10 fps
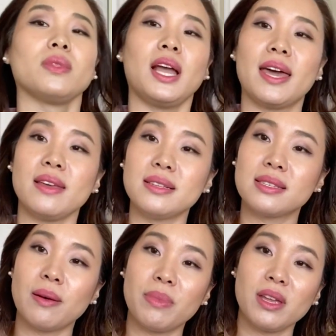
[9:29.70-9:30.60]
I think
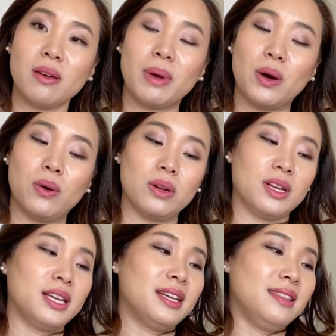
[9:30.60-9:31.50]
something about
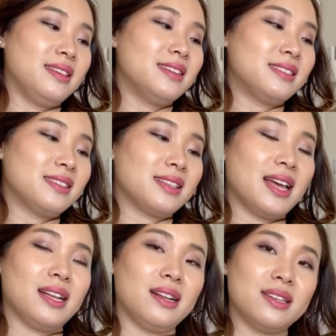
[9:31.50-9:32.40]
this is
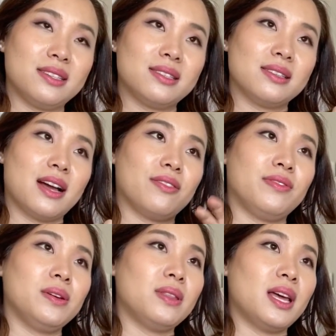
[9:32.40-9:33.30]
that I
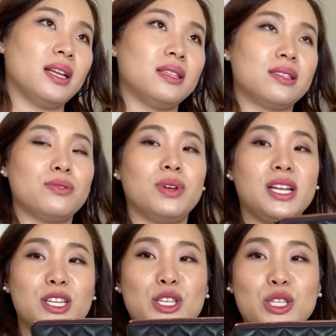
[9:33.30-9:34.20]
feel that it's
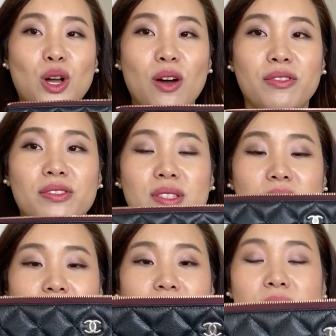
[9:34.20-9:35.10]
really soft,
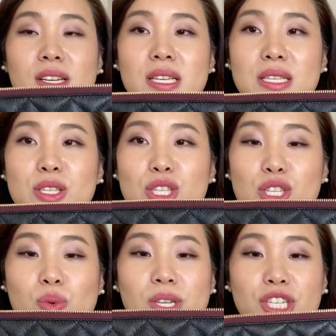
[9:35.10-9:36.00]
it's
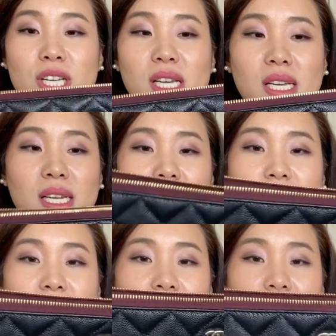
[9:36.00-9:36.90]
squishy,
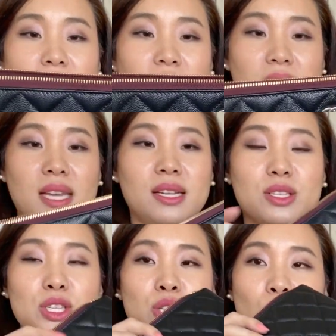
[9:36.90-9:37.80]
it
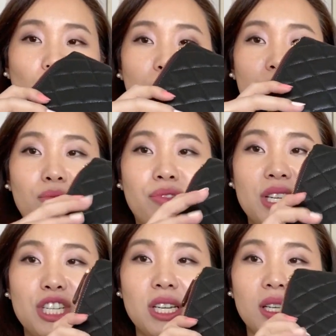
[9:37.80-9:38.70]
is not
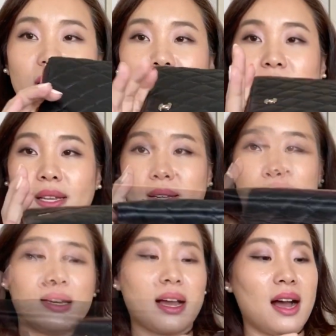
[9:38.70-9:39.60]
rigid.
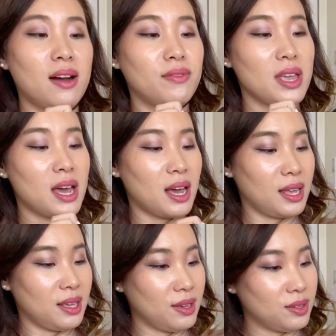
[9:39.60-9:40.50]
The caviar
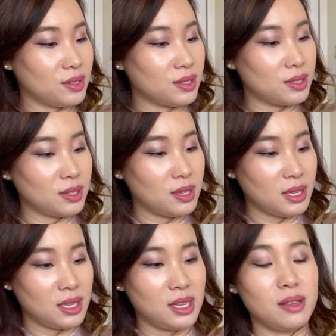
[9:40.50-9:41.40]
is
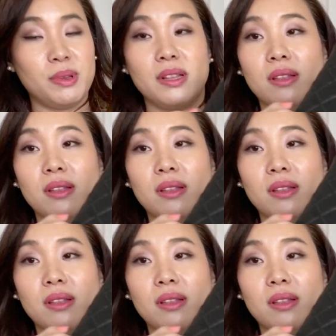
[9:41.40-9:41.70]
a bit